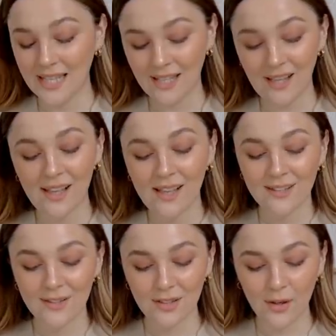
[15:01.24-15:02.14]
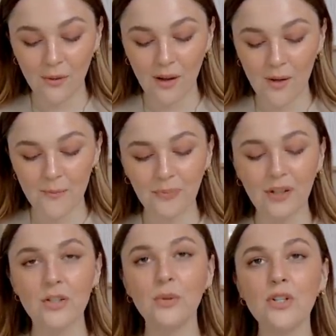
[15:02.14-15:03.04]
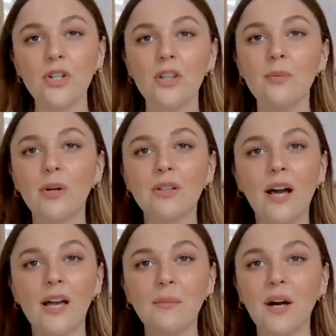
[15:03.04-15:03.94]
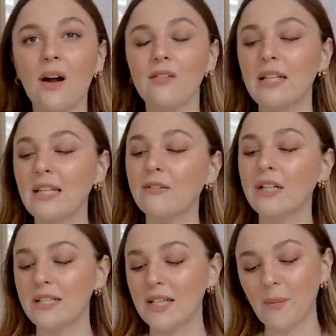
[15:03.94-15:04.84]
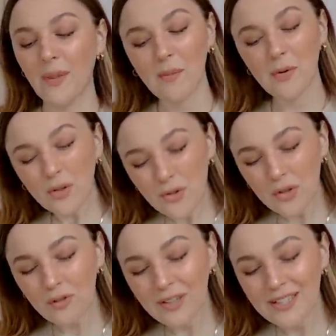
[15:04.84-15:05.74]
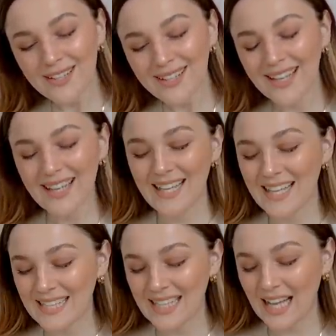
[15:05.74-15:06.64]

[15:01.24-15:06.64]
either. So I do want to show you the book that I am currently reading. I'm not sure if it is